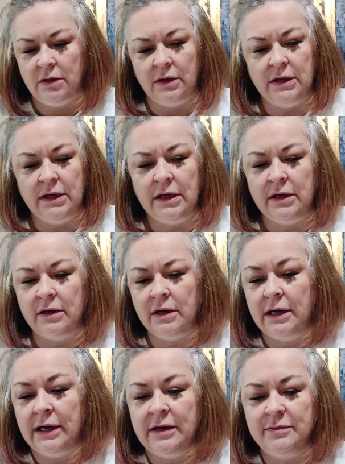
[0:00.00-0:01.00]
Again,
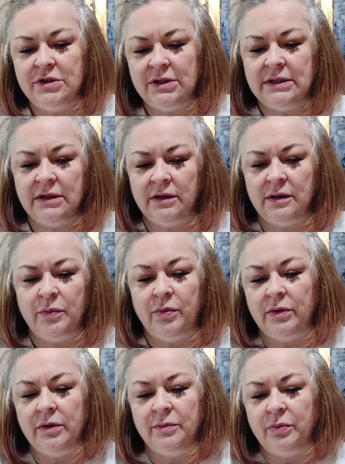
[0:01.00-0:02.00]
I'm just in
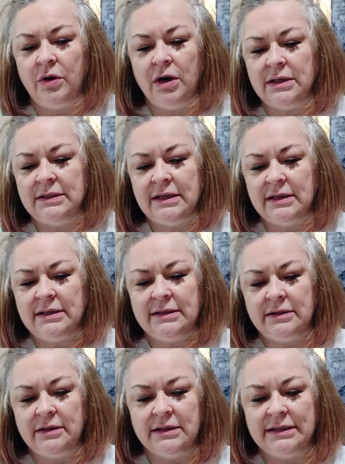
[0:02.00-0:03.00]

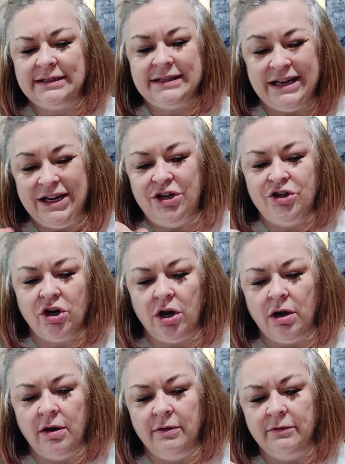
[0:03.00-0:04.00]
the stage
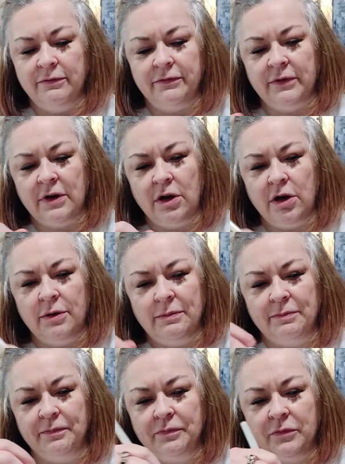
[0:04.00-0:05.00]
of
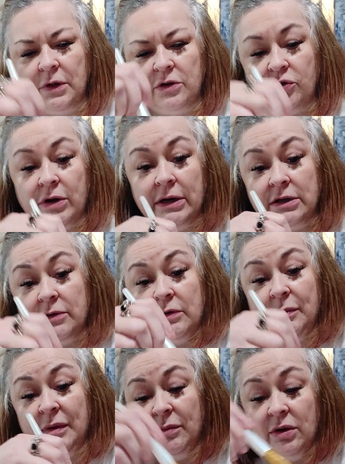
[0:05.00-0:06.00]
trying to
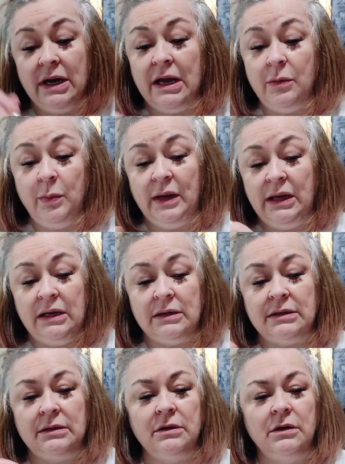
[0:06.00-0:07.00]
remember how to
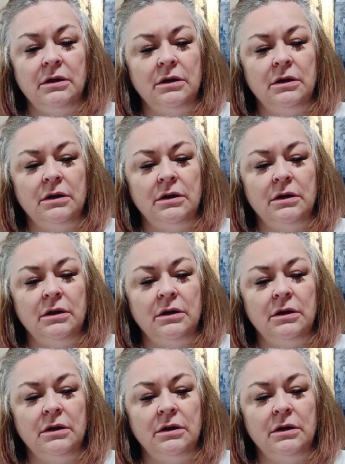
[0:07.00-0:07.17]
paint.